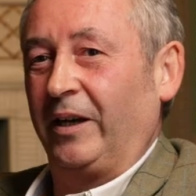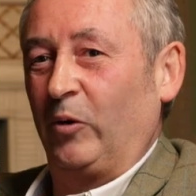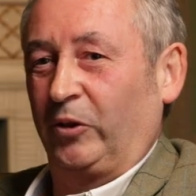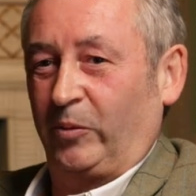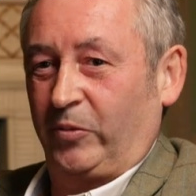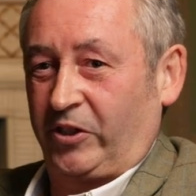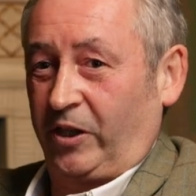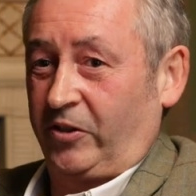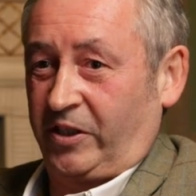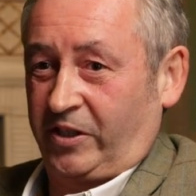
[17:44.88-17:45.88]
I walked up the
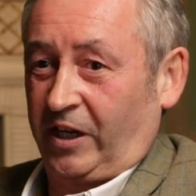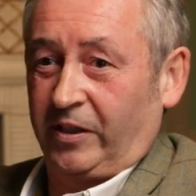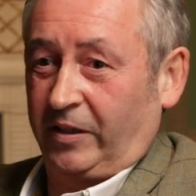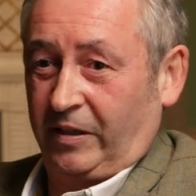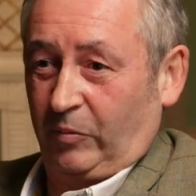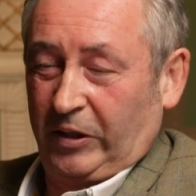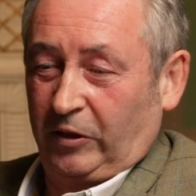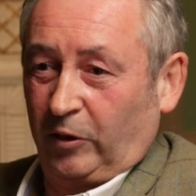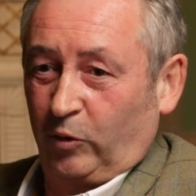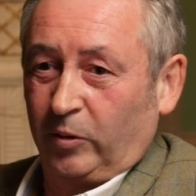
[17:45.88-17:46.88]
stairs to send it. It
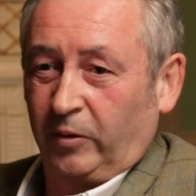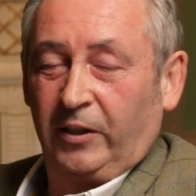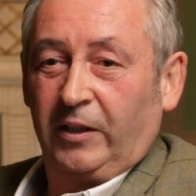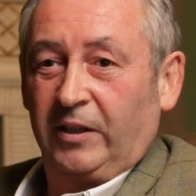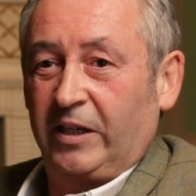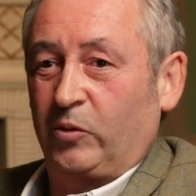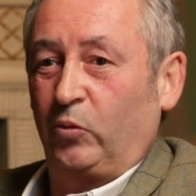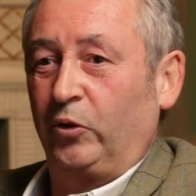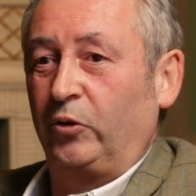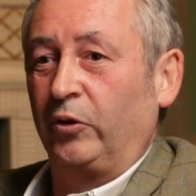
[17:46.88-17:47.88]
went global, as it
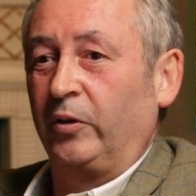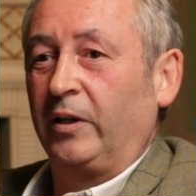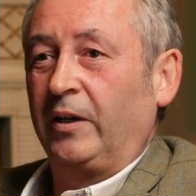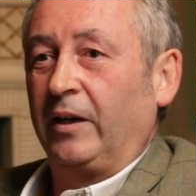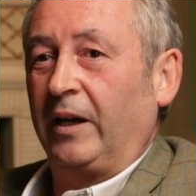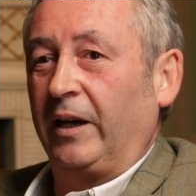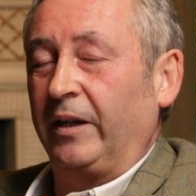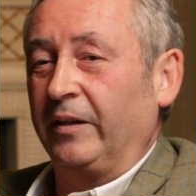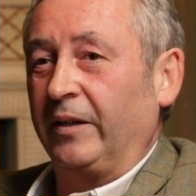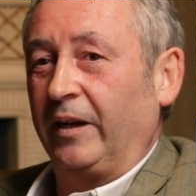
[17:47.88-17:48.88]
would do.
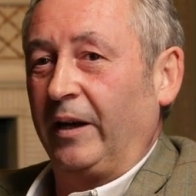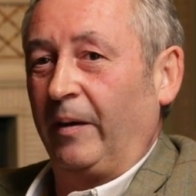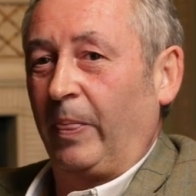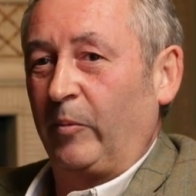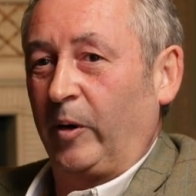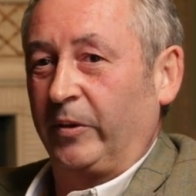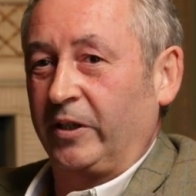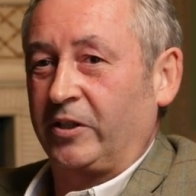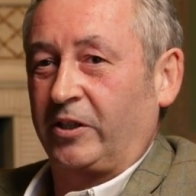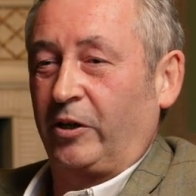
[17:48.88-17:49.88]
And uh, Martin
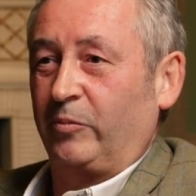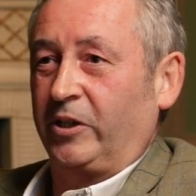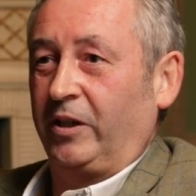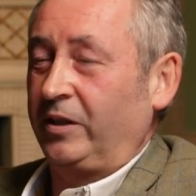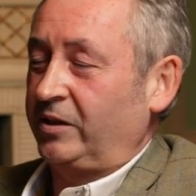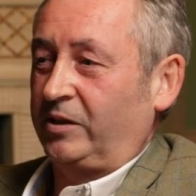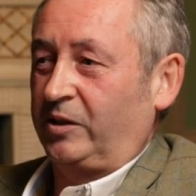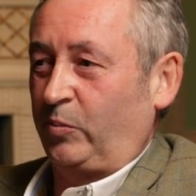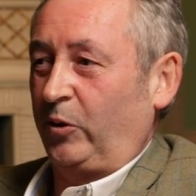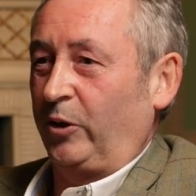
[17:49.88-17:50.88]
McKinnon said, How was that? I said,
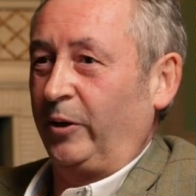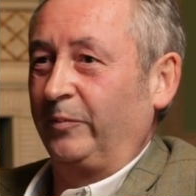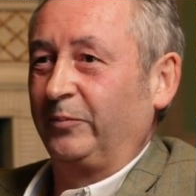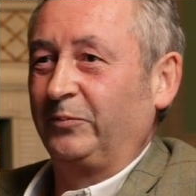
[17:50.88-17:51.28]
Spot on.